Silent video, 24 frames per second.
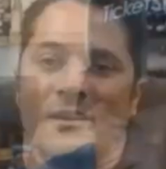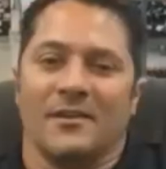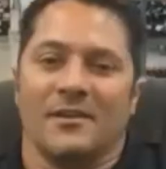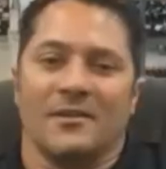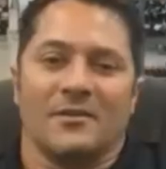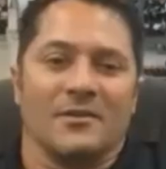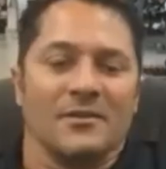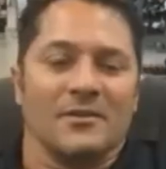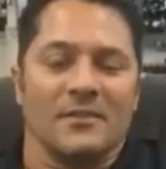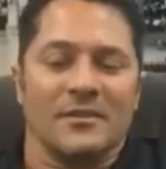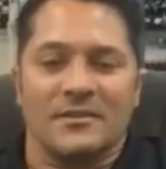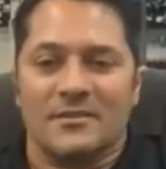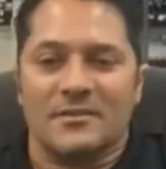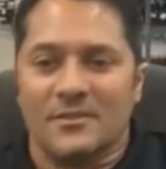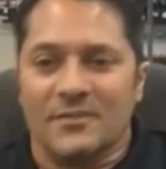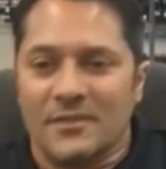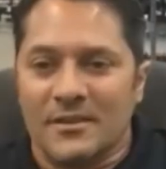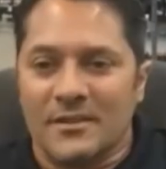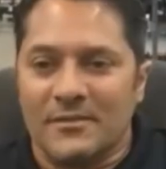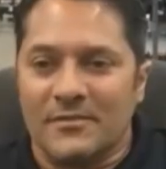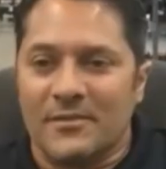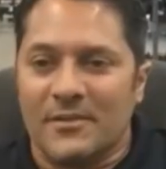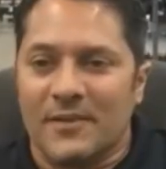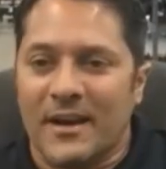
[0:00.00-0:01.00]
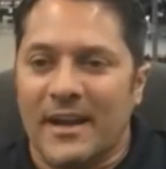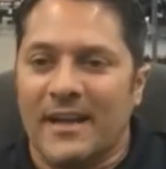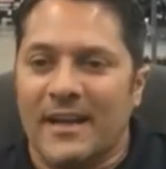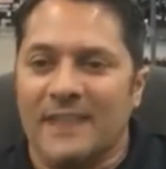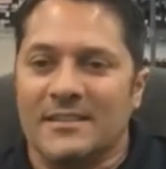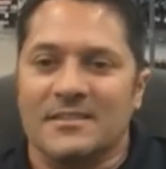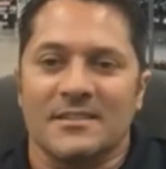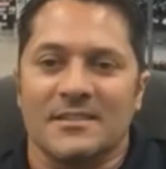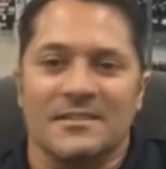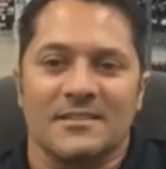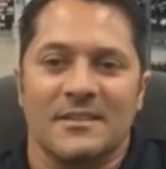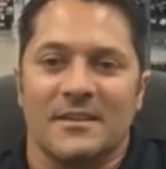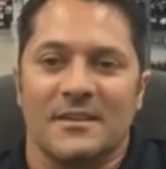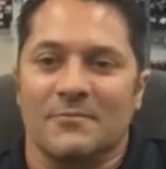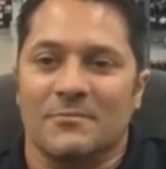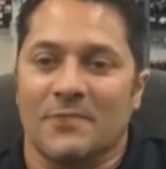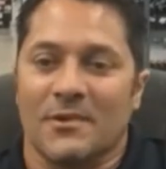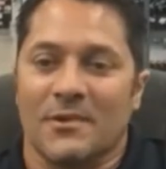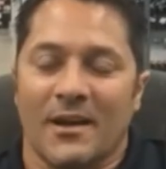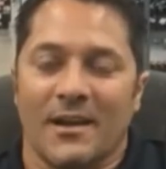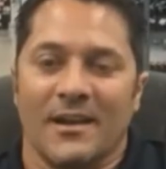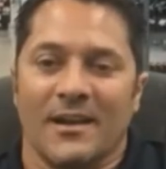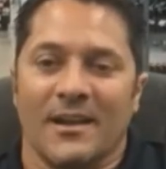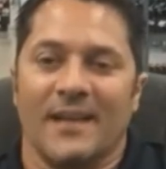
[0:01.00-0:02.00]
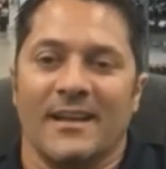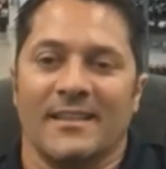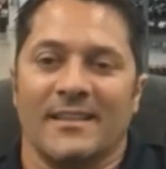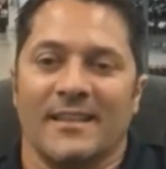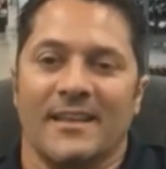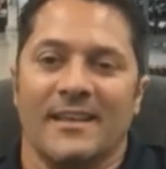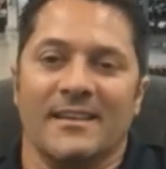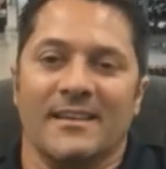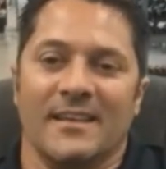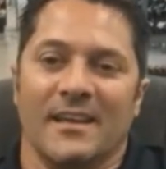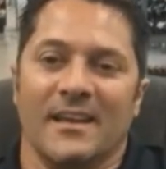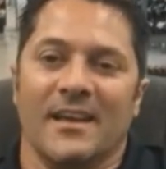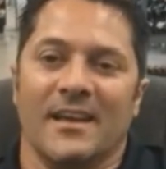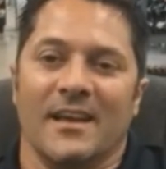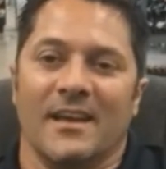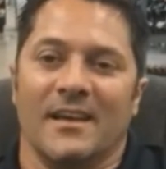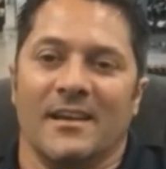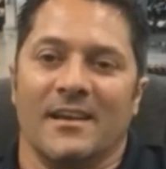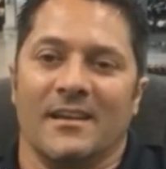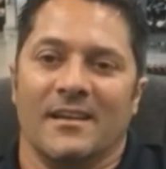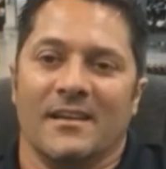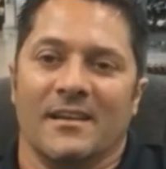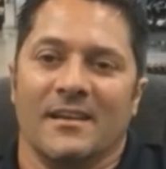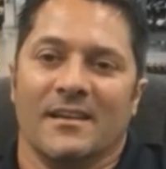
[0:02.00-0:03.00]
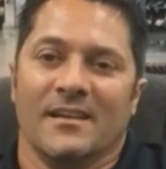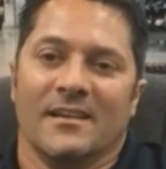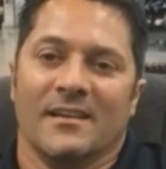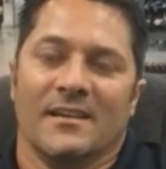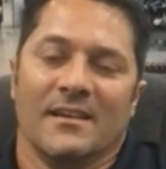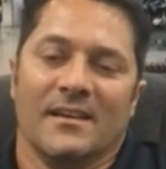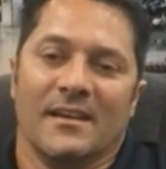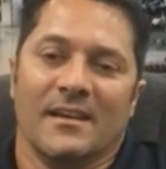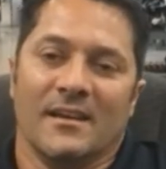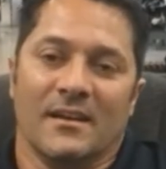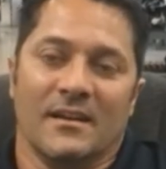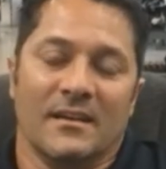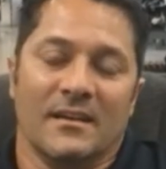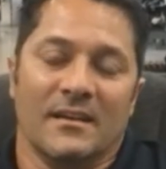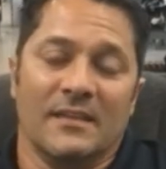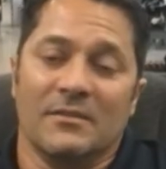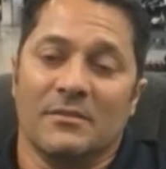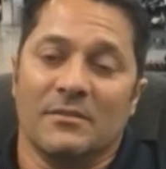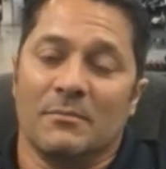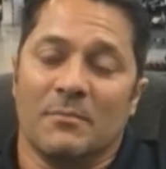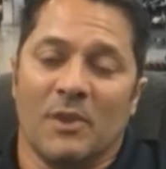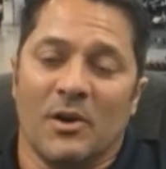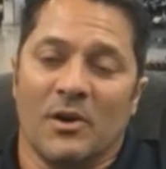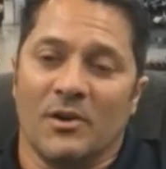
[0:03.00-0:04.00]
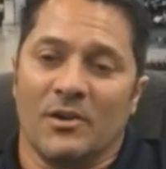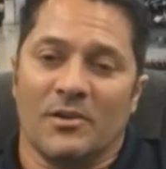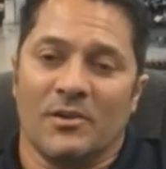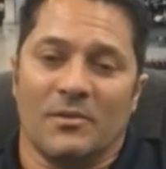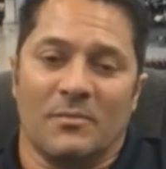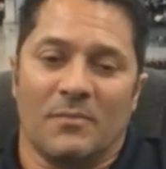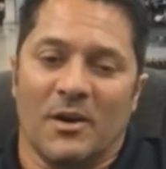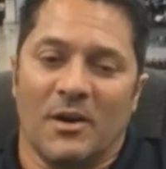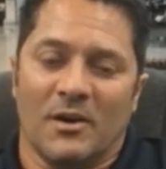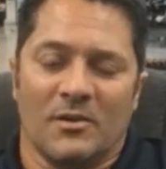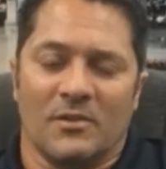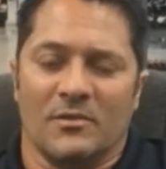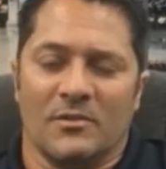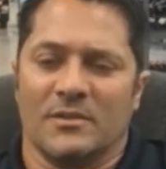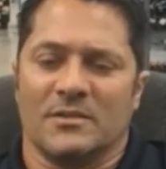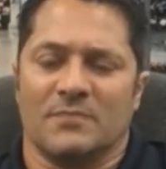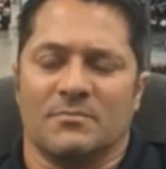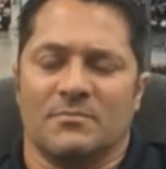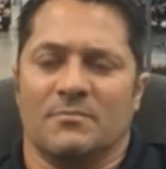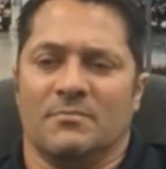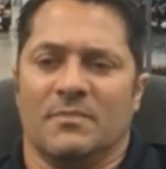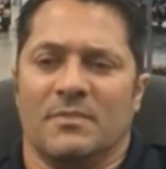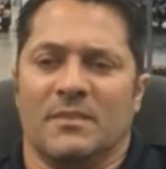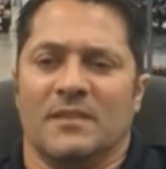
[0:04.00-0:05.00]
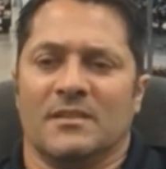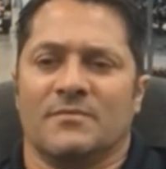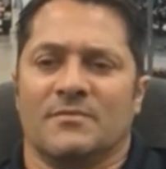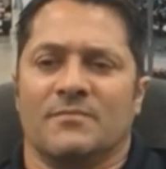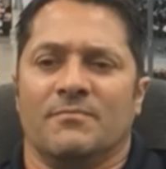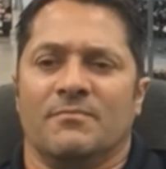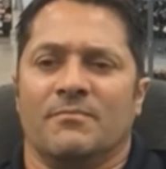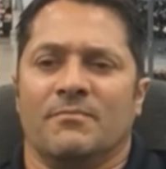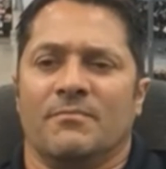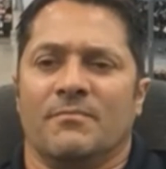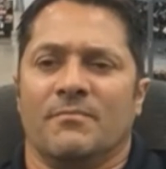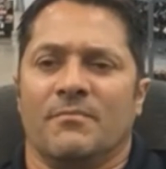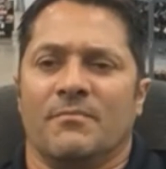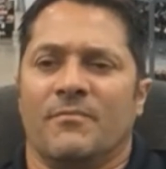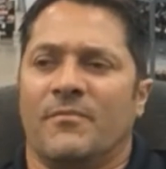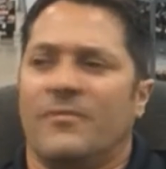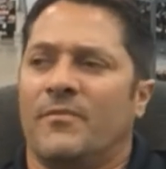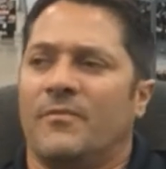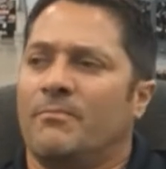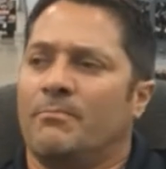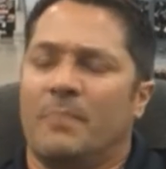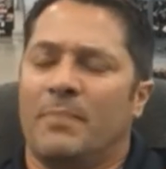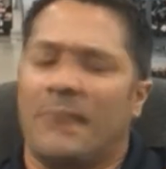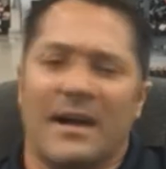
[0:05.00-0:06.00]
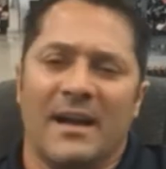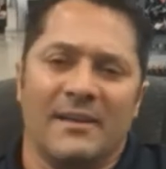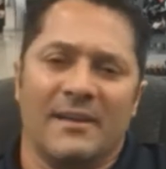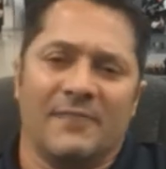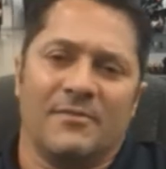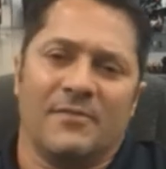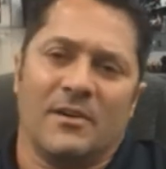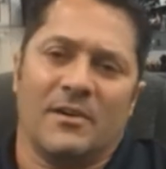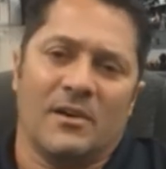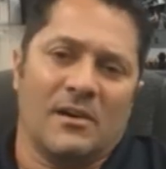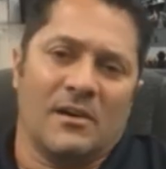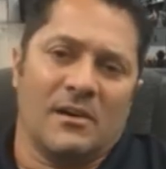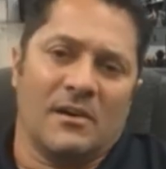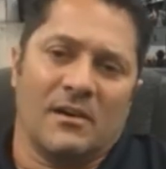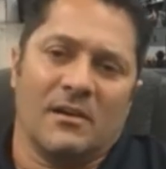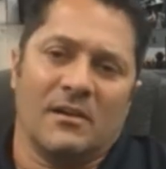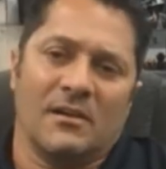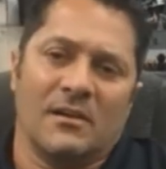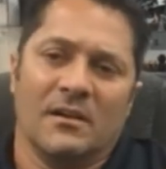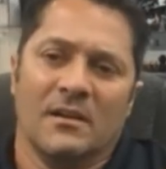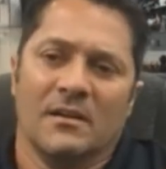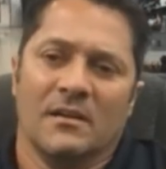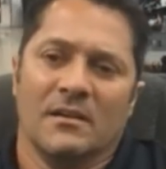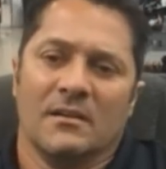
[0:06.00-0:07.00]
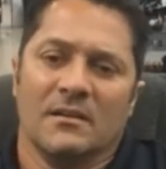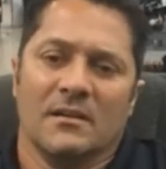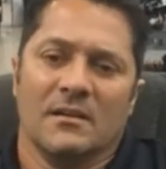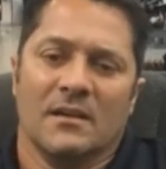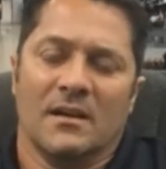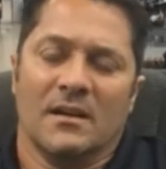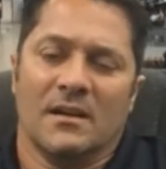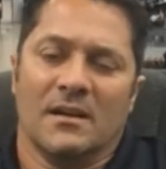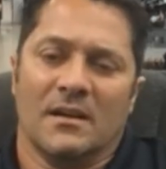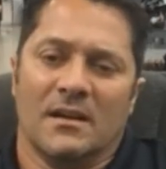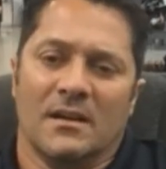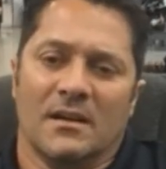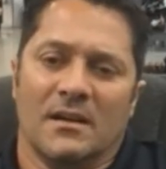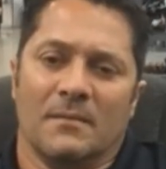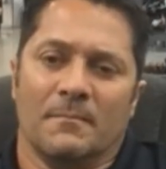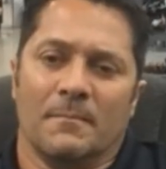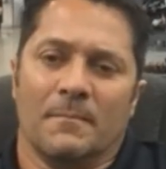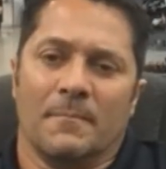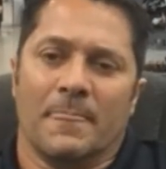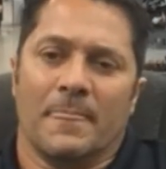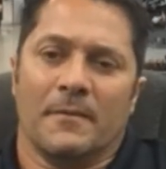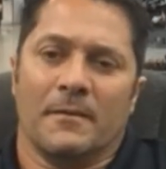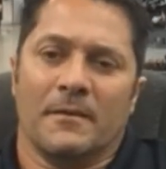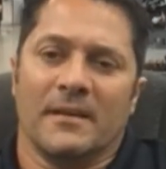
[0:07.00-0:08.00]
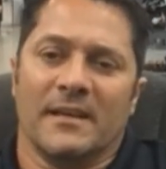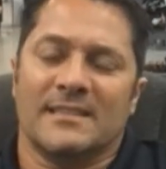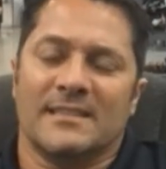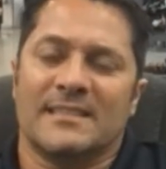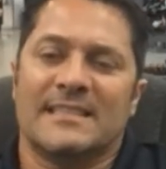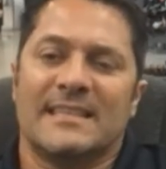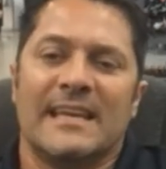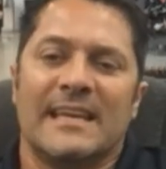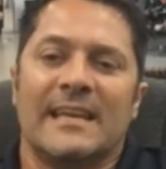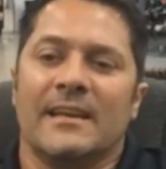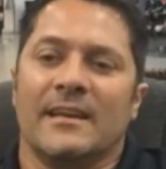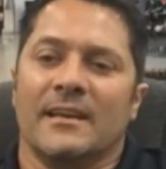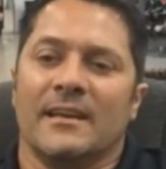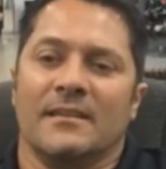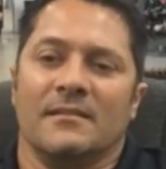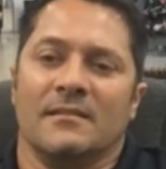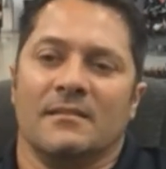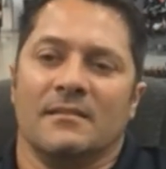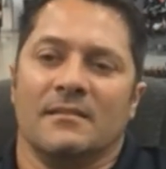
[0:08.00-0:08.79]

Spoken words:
or this Ernie Francis that run like they did, even Marco is by far exceeded